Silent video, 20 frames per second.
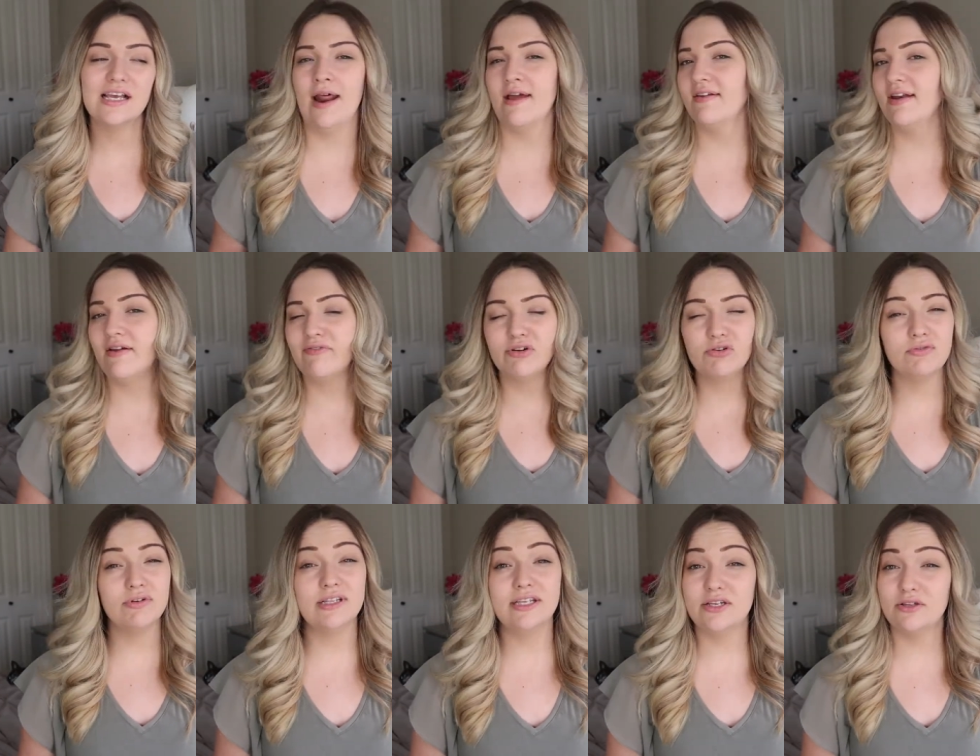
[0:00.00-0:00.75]
And I
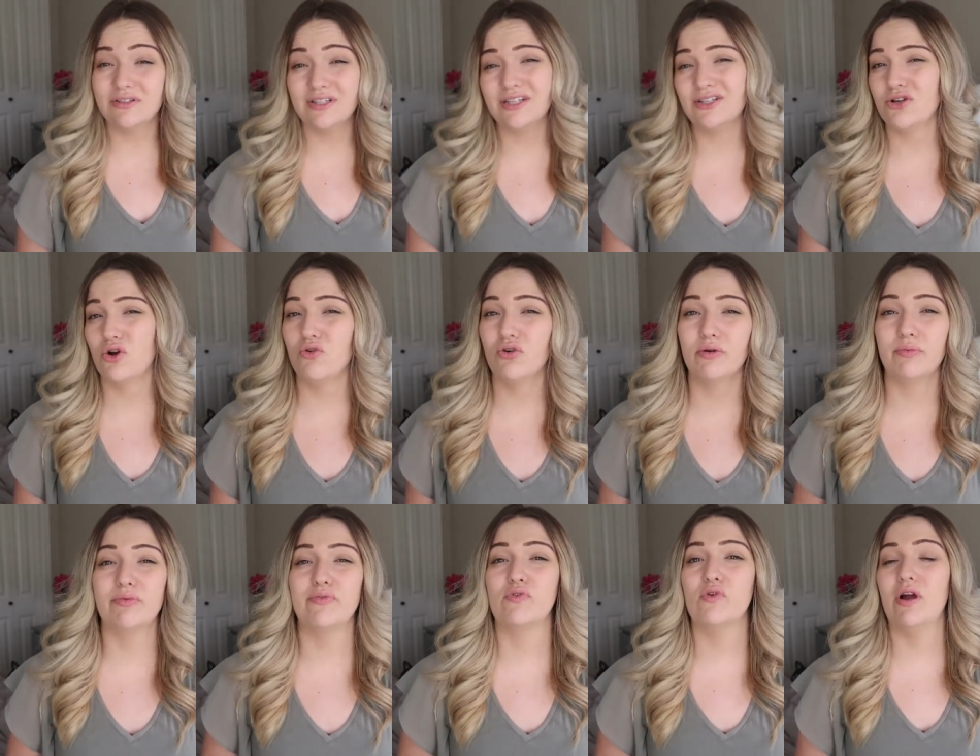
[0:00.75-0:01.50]
never really used a
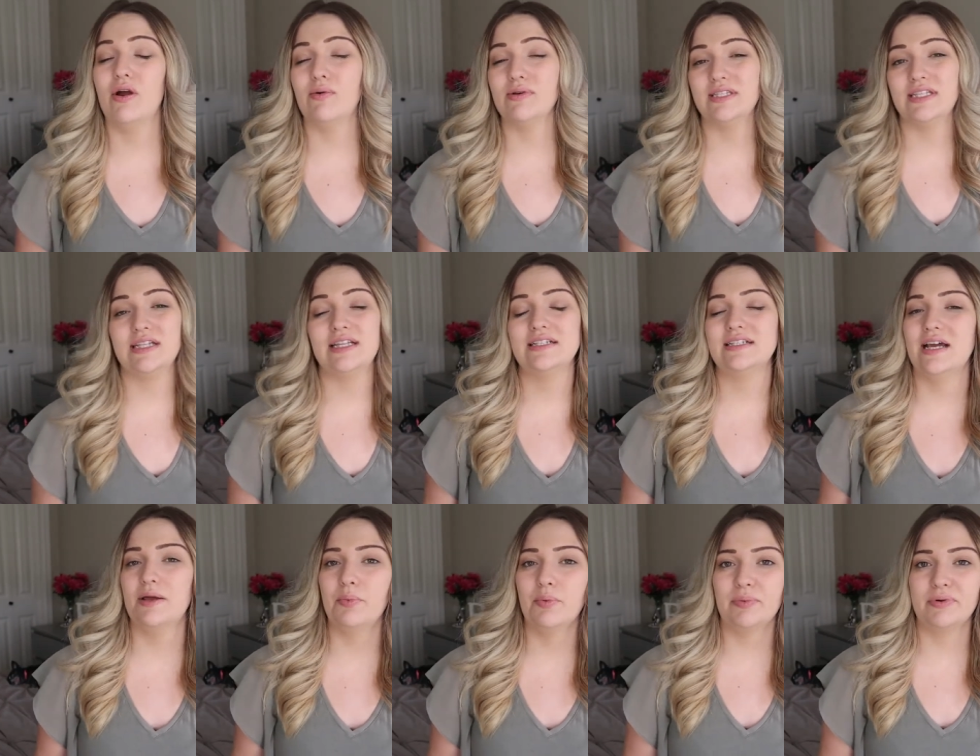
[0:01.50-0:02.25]
toner before. I wasn't the
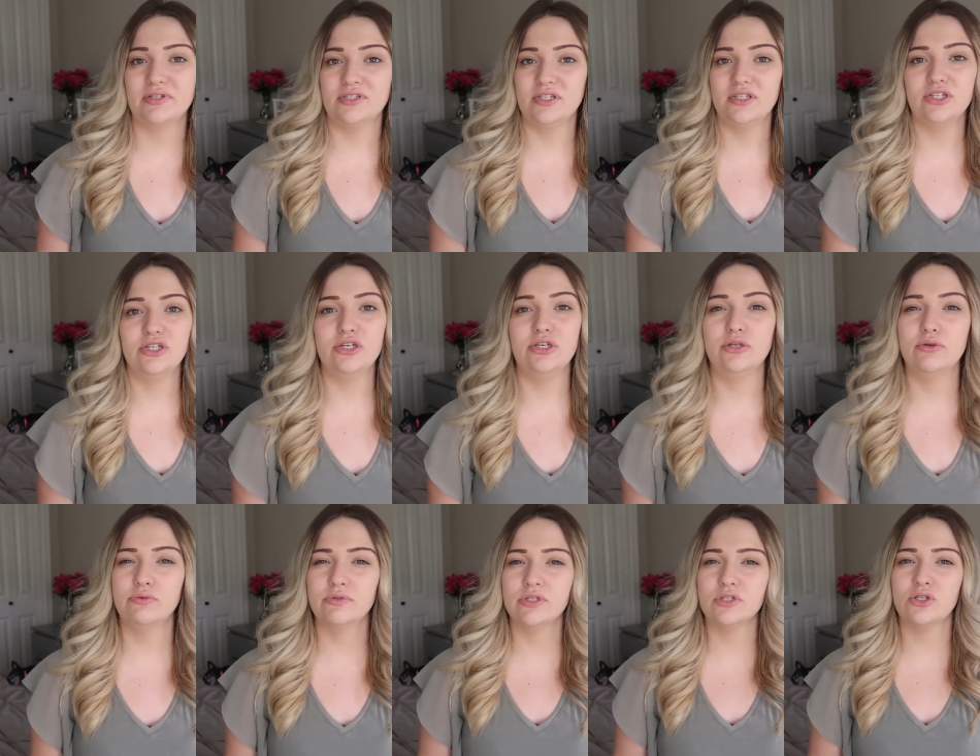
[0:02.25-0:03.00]
type of person to
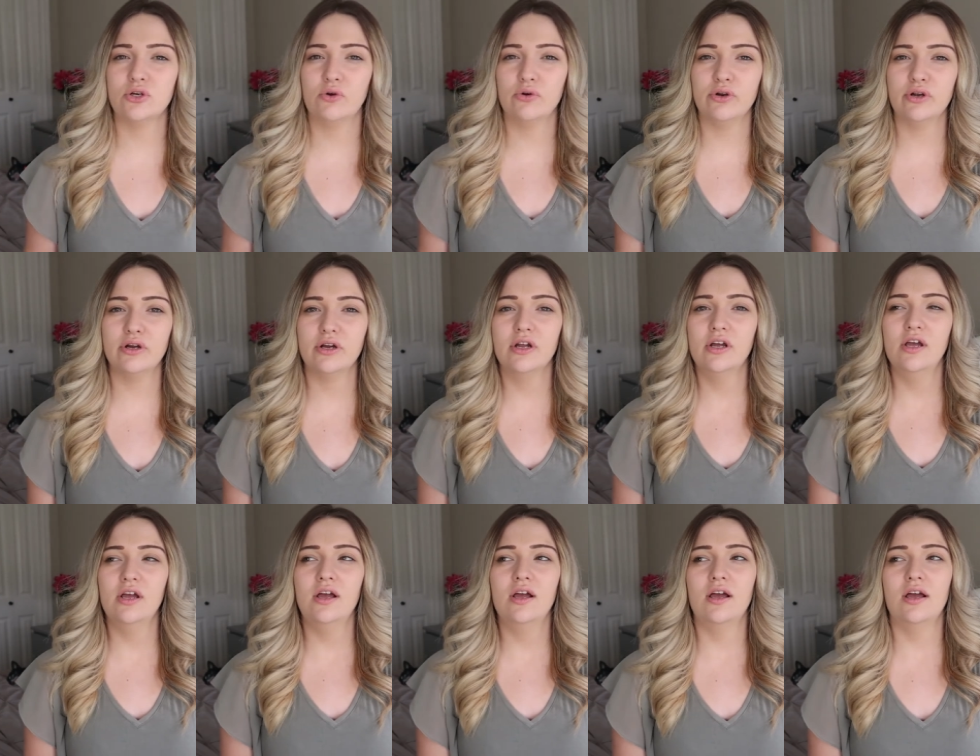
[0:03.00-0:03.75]
use a toner,
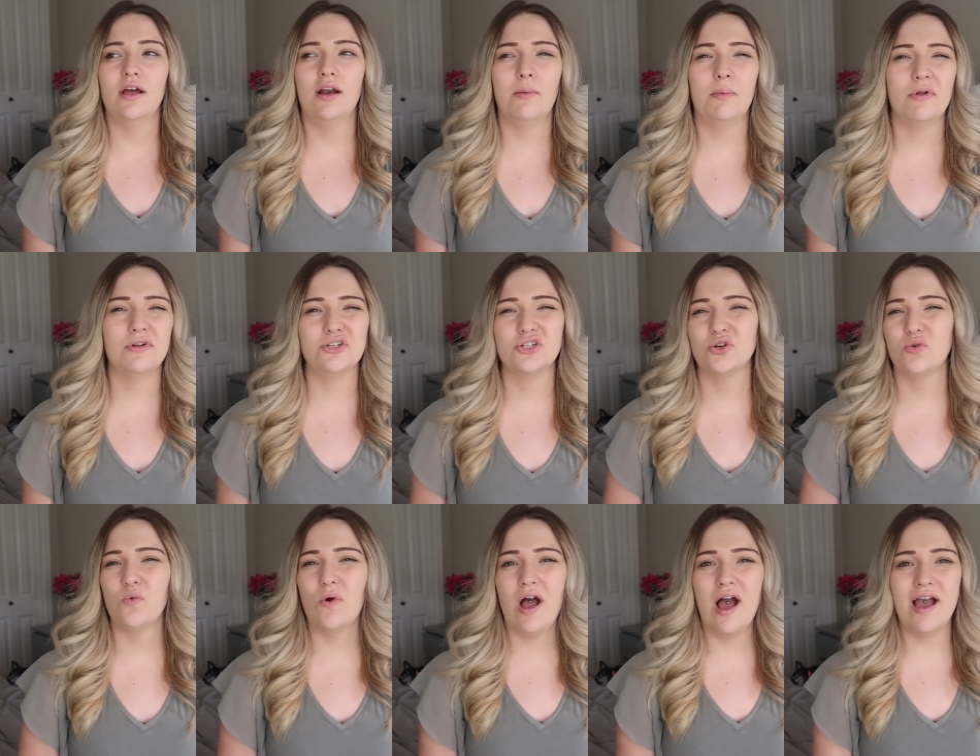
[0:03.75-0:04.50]
and I'm not
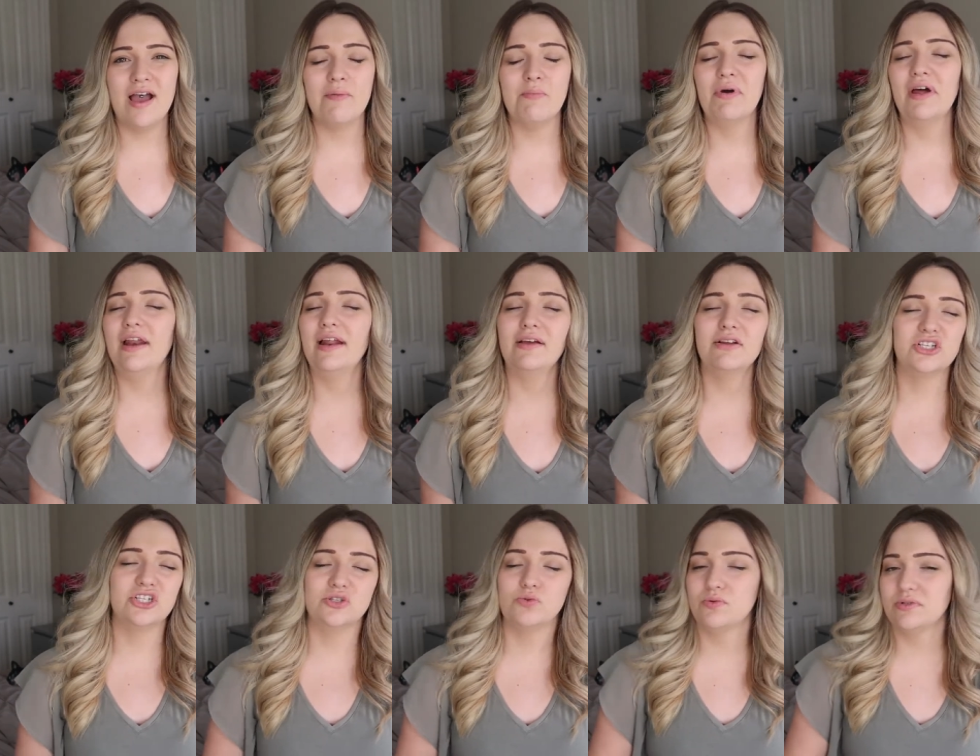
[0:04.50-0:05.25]
sure why, but
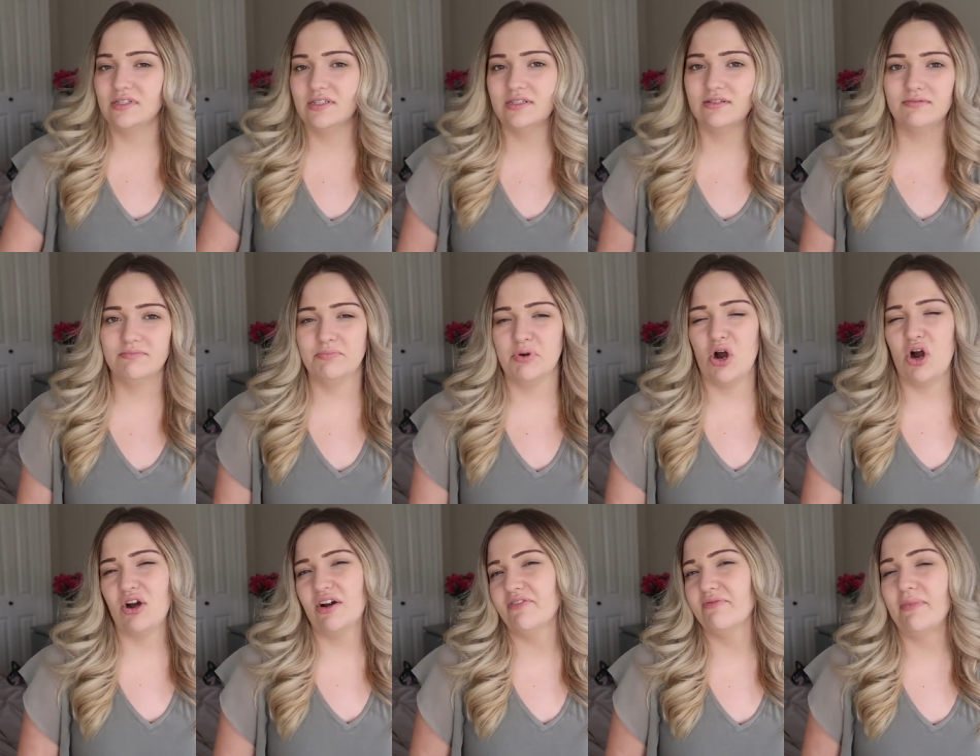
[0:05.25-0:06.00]
it just wasn't
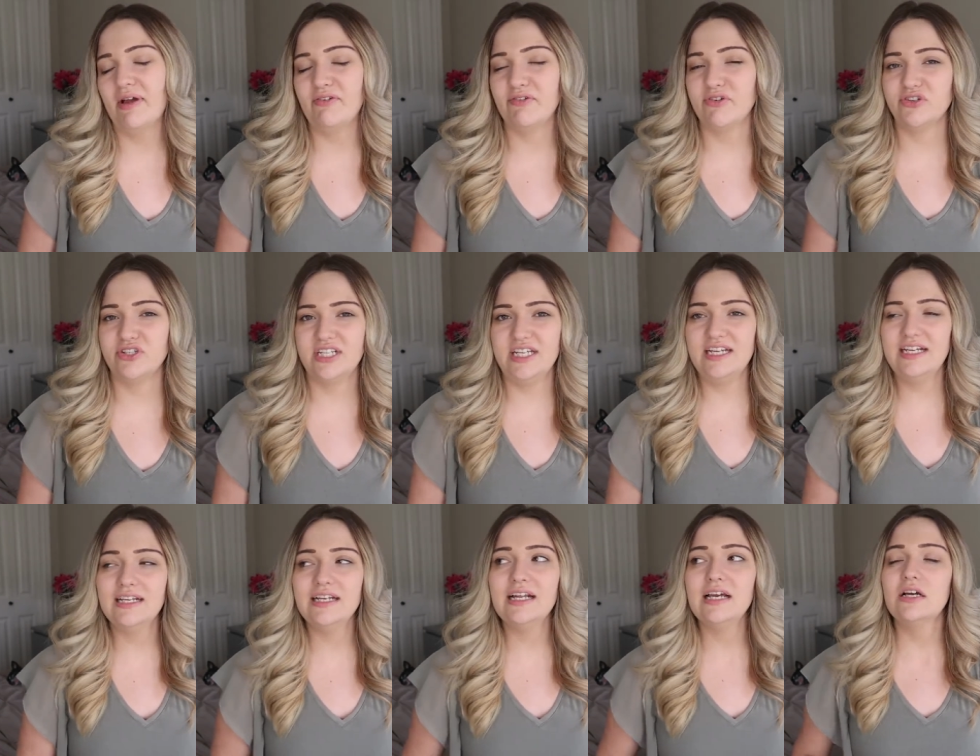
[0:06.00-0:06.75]
part of my
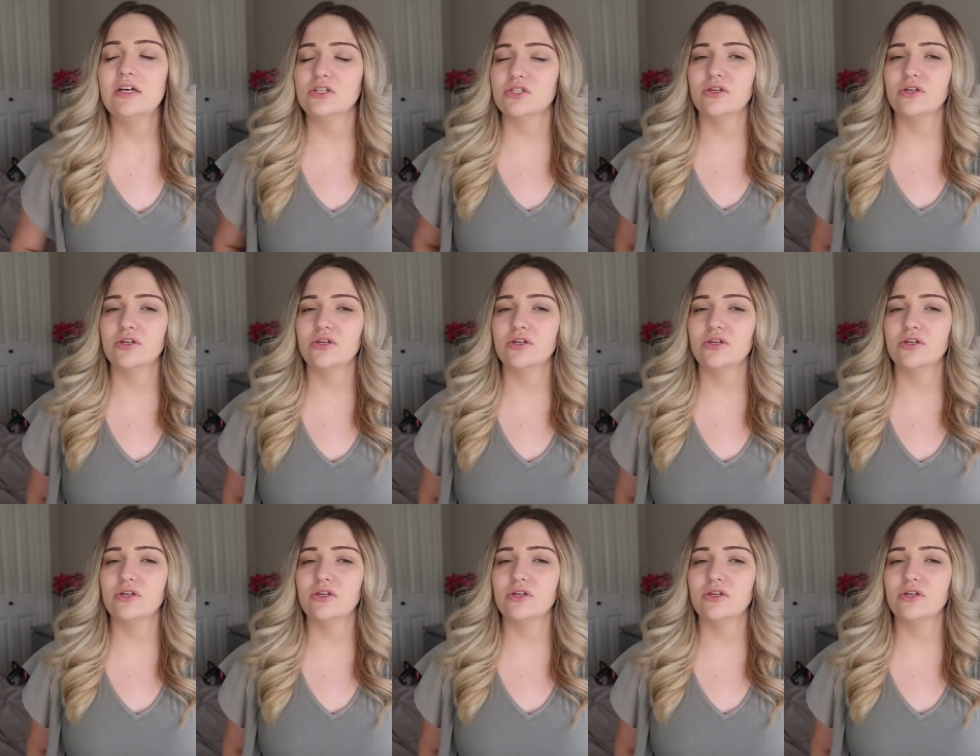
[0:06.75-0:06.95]
routine.